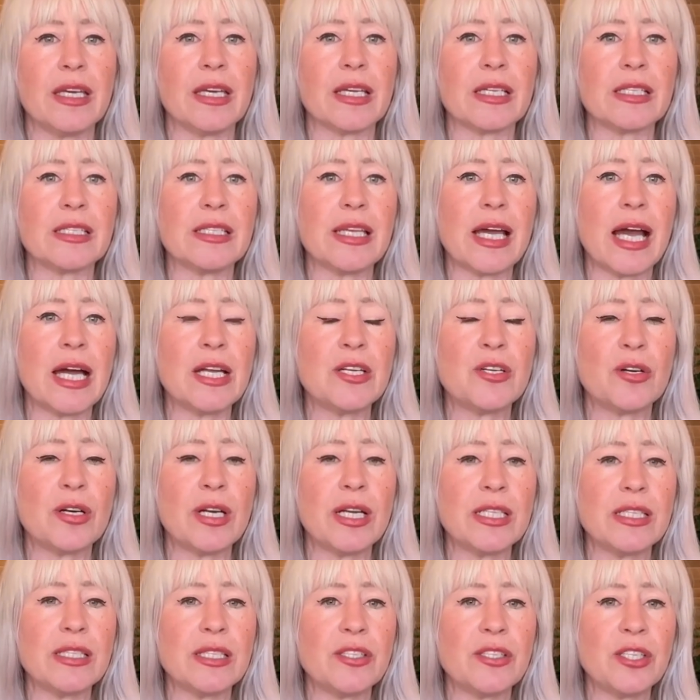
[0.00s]

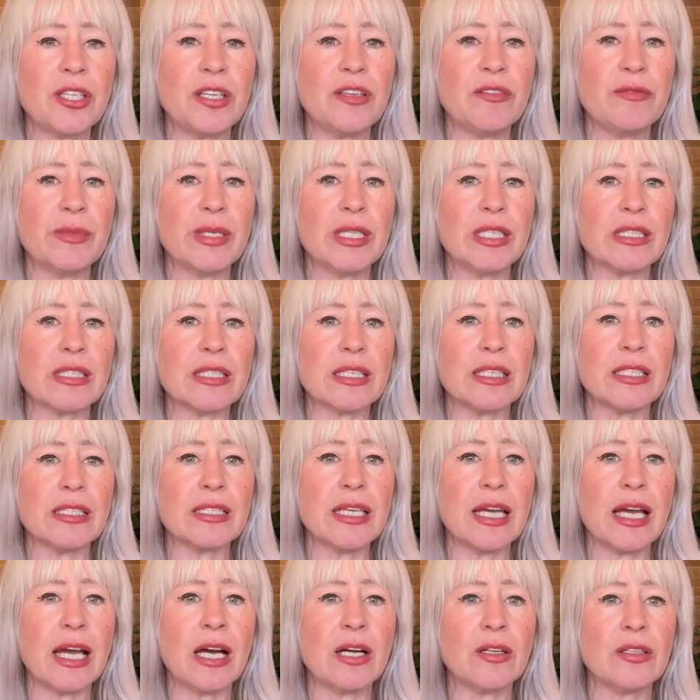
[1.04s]
exaggerates achievements and
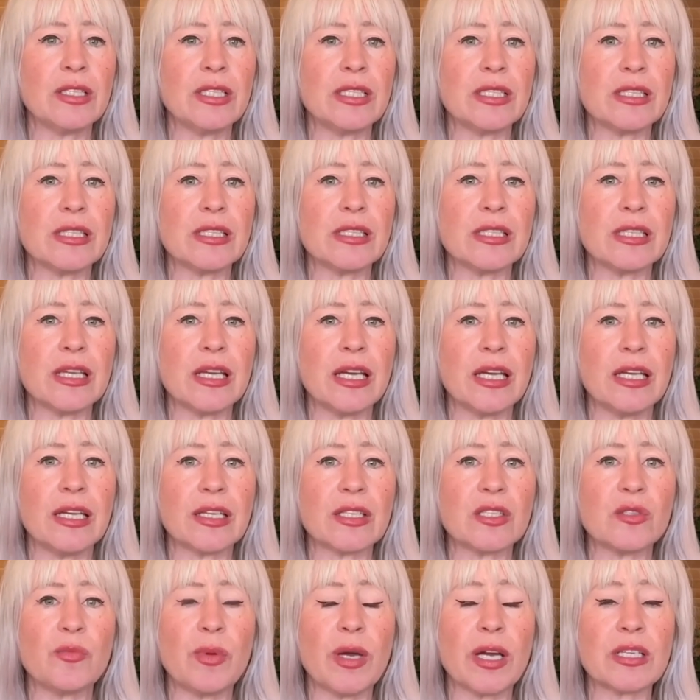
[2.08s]
talents, and
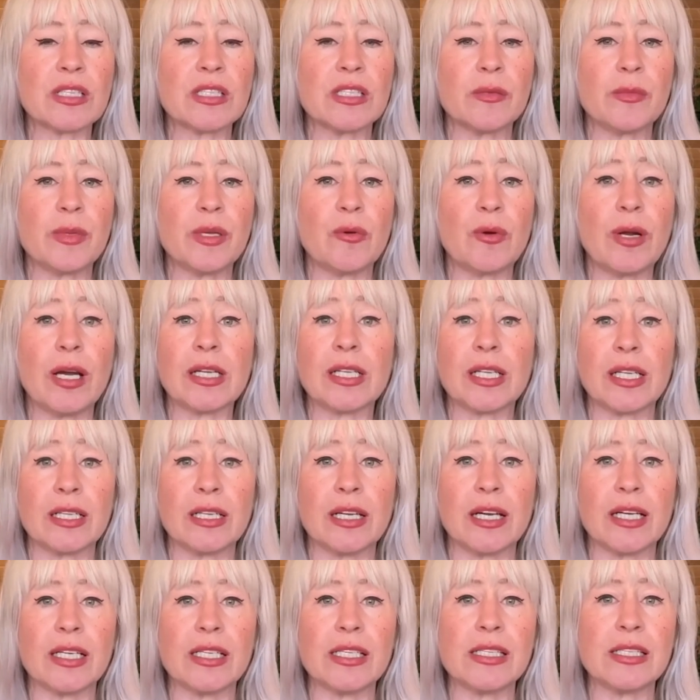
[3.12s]
expects to be
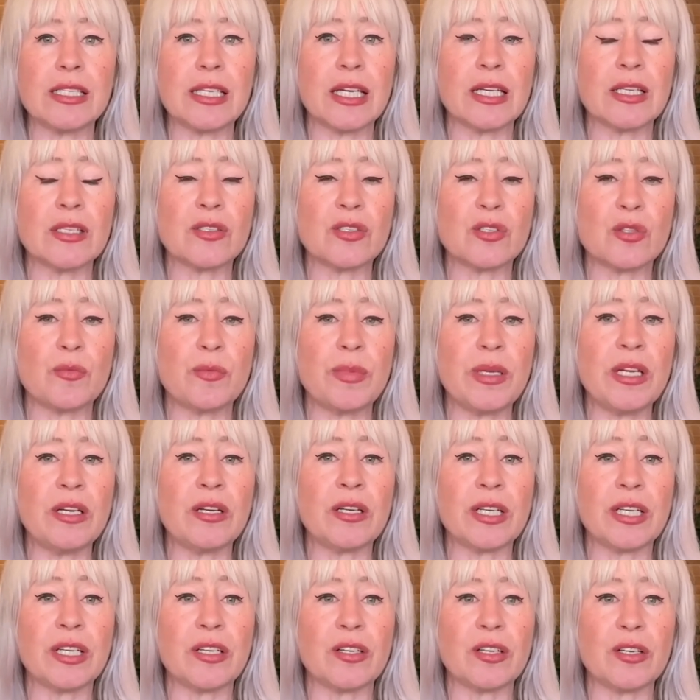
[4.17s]
recognized as
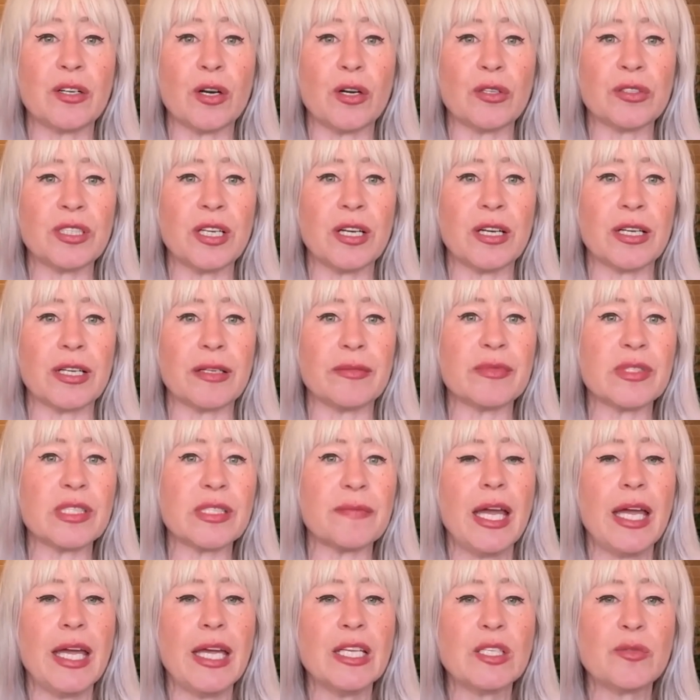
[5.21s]
superior at all times.
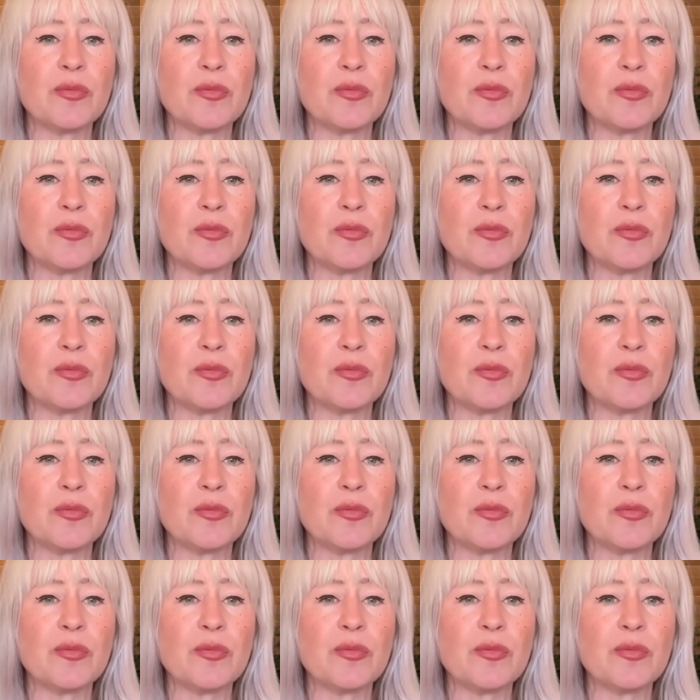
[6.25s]
Is